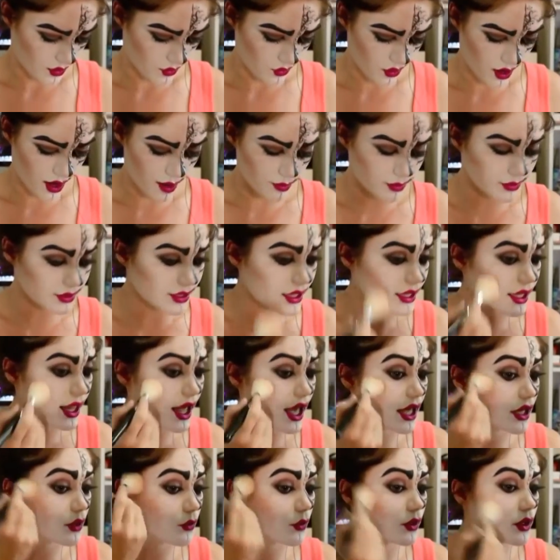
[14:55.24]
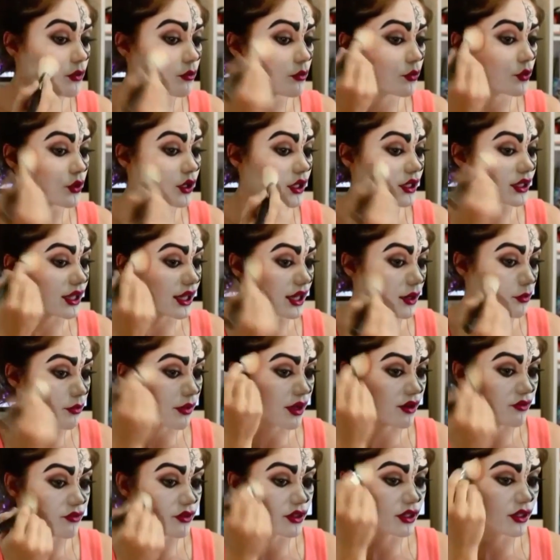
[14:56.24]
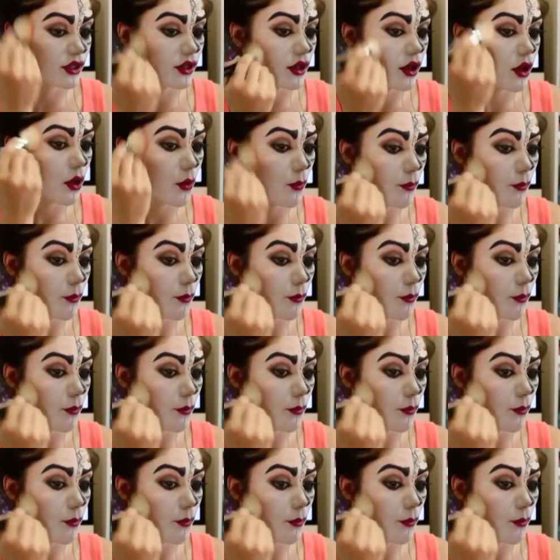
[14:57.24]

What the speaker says: then grabbing the lighter one and putting that above it.